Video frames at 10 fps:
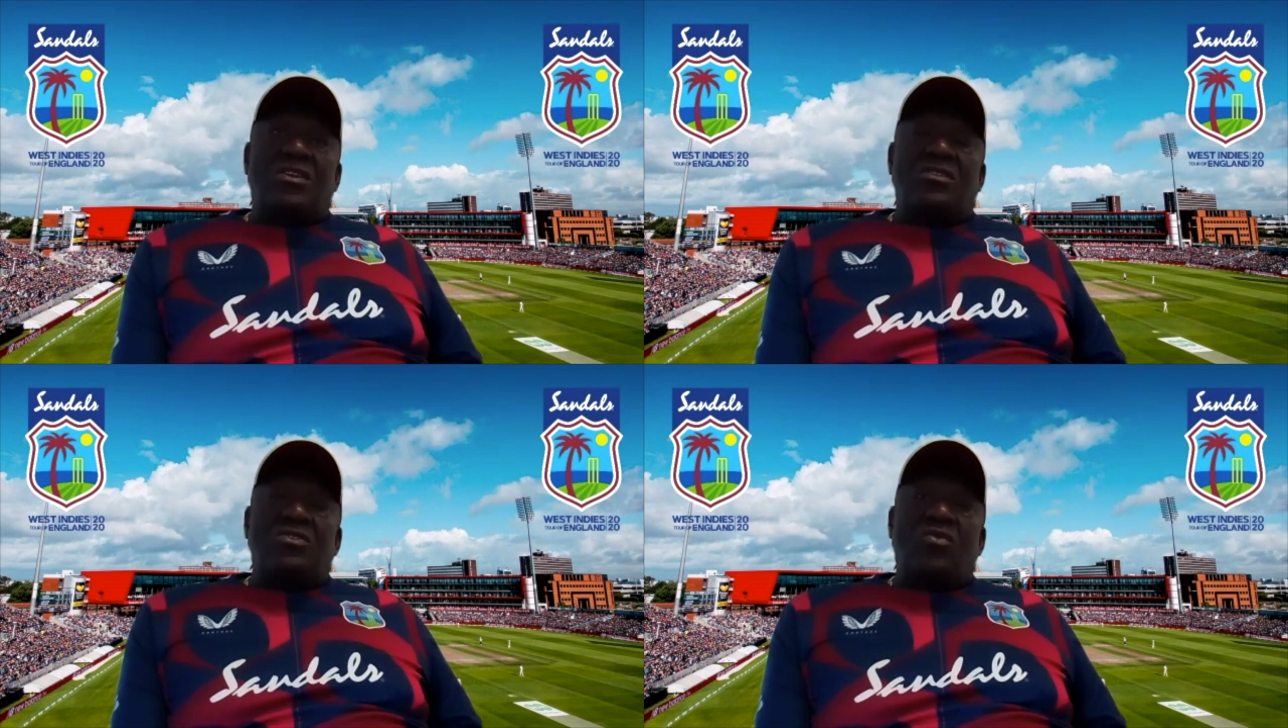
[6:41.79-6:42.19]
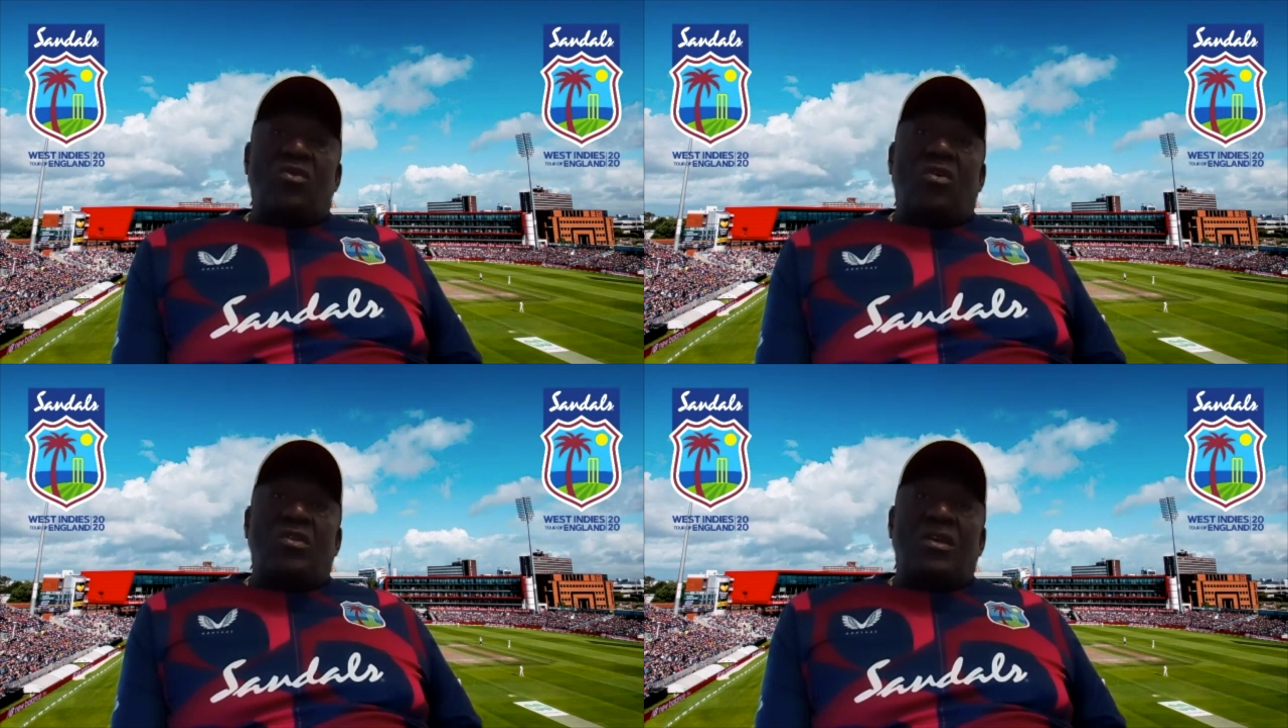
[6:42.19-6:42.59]
can do
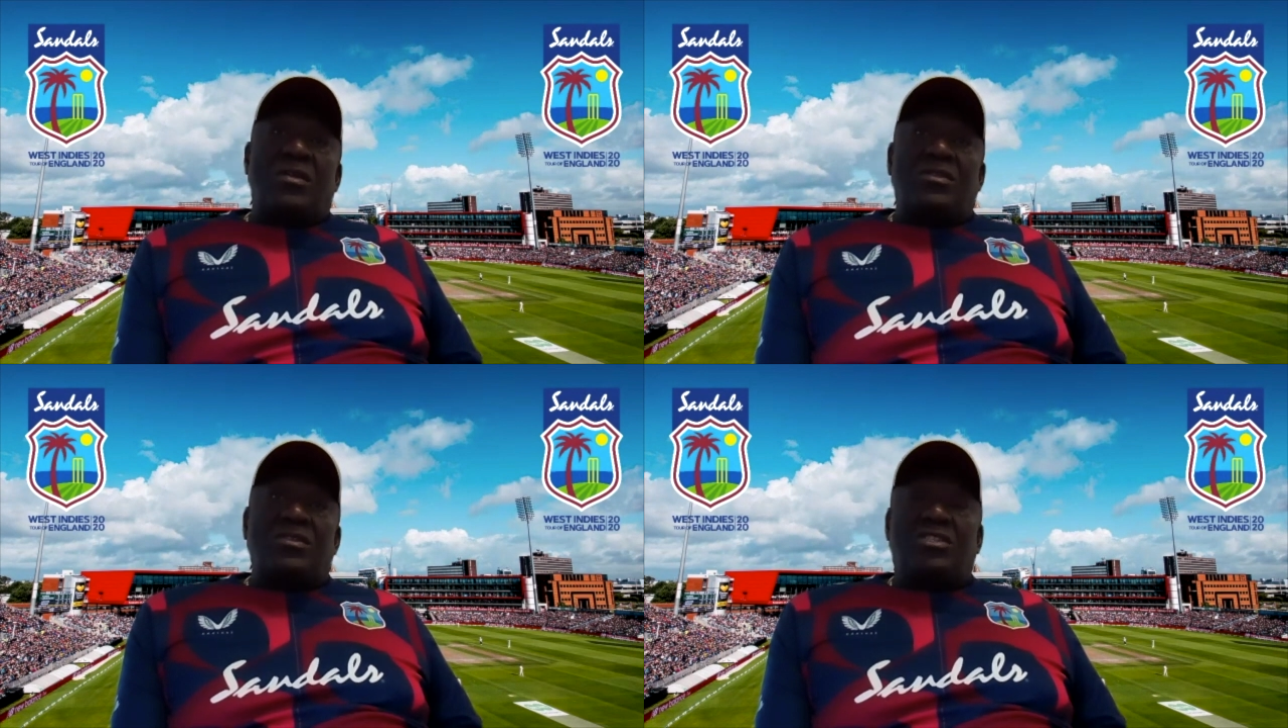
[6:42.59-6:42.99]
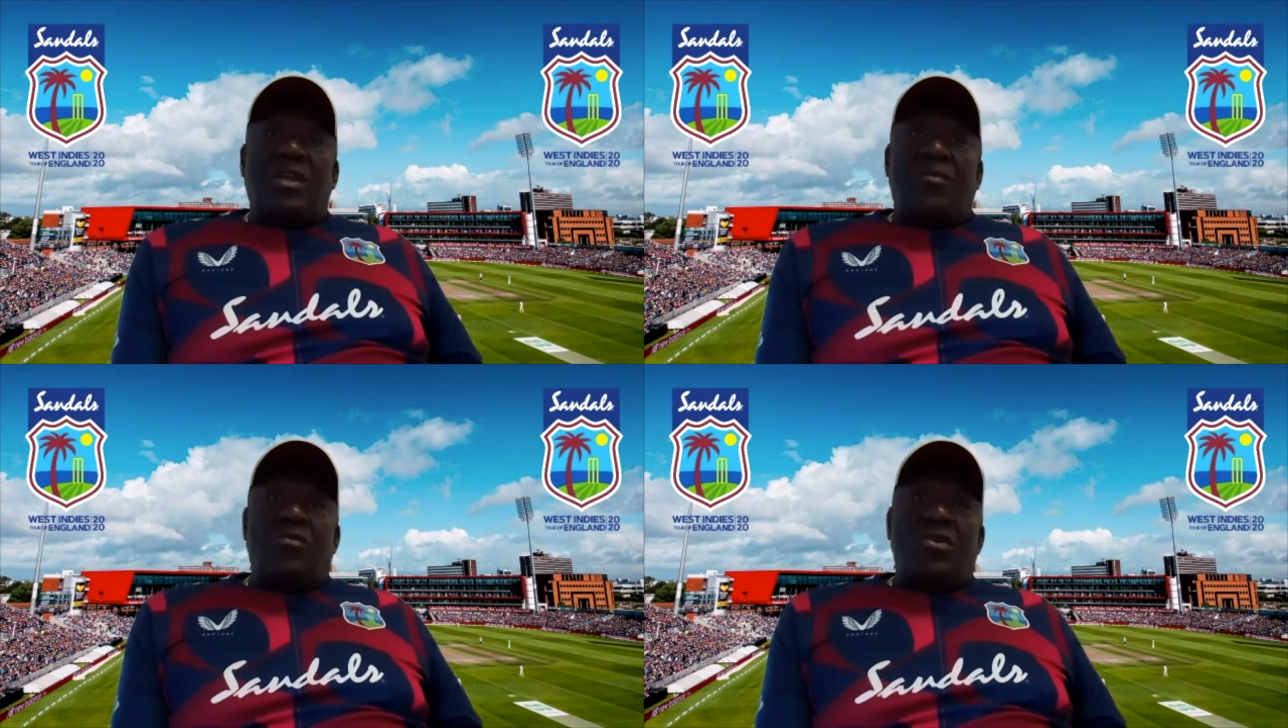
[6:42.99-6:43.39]
all the
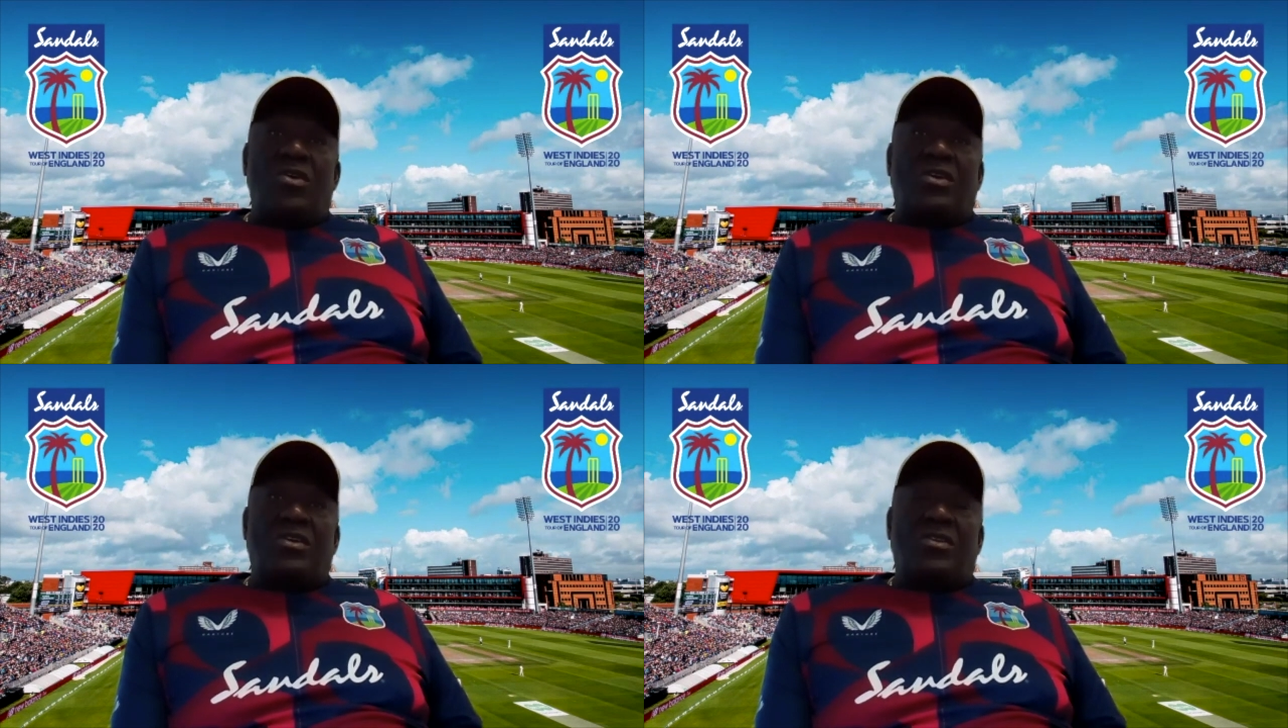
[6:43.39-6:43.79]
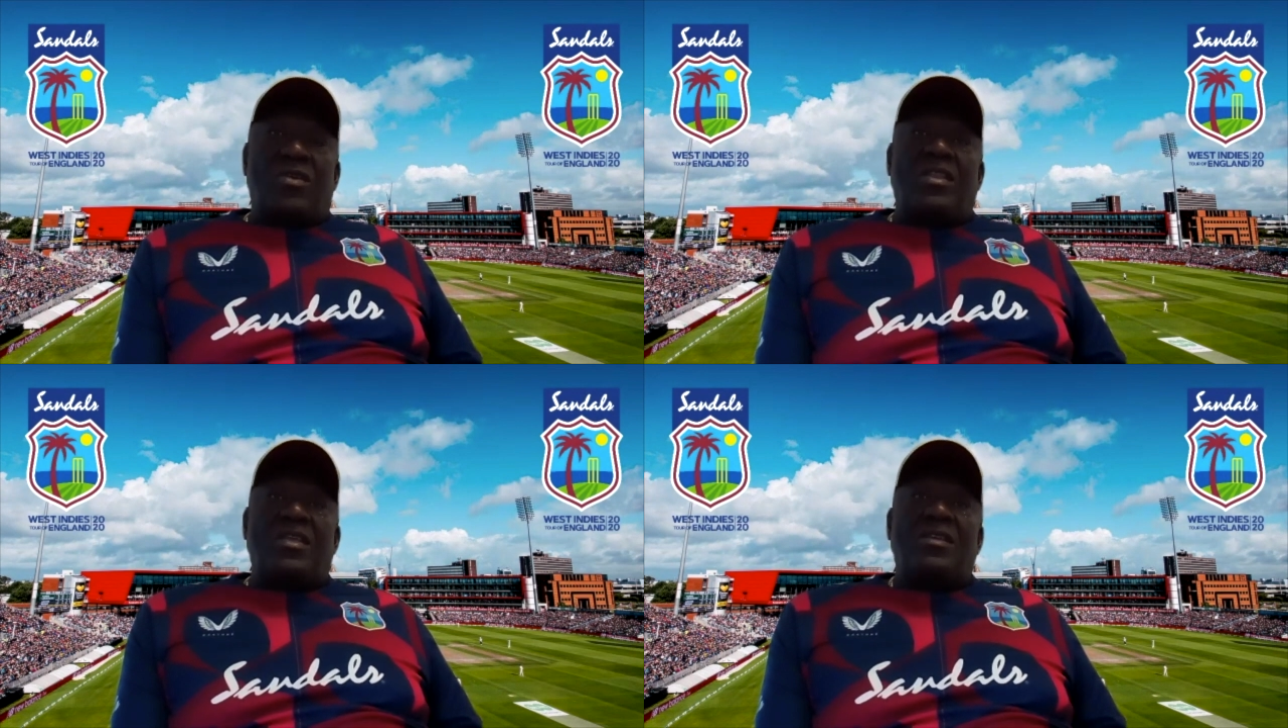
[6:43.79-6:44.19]
gym work and the
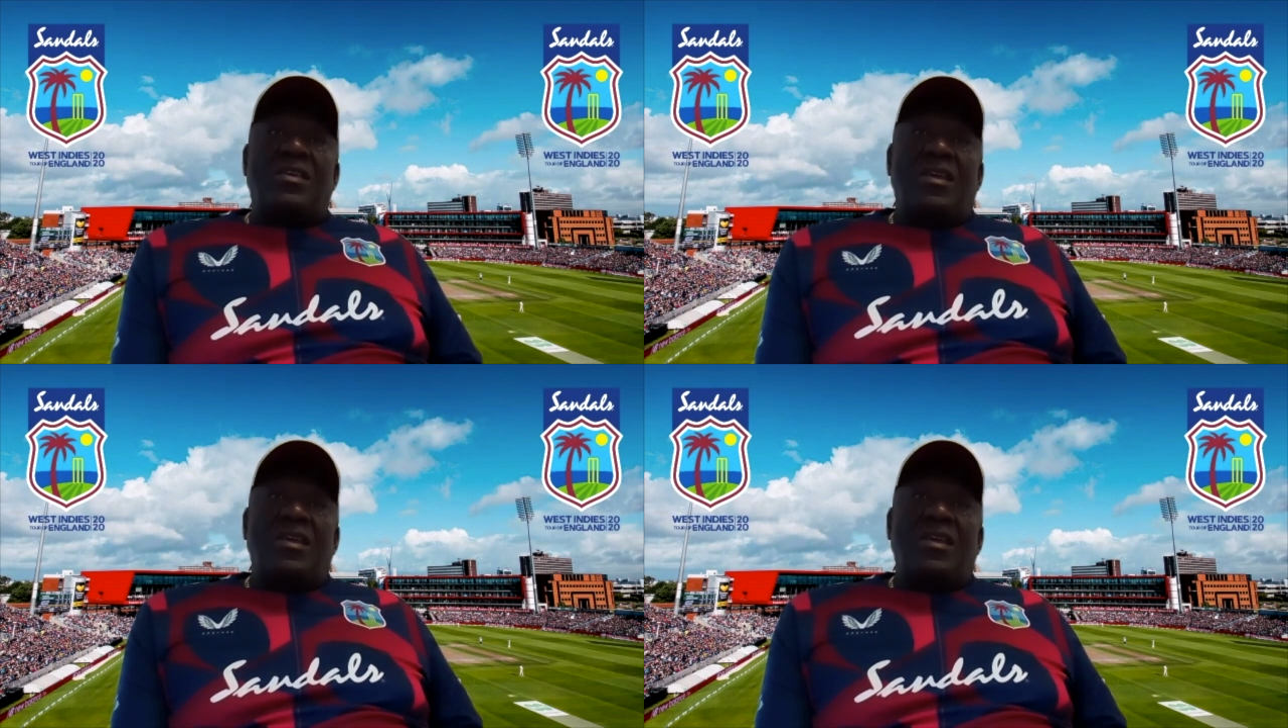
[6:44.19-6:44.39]
running,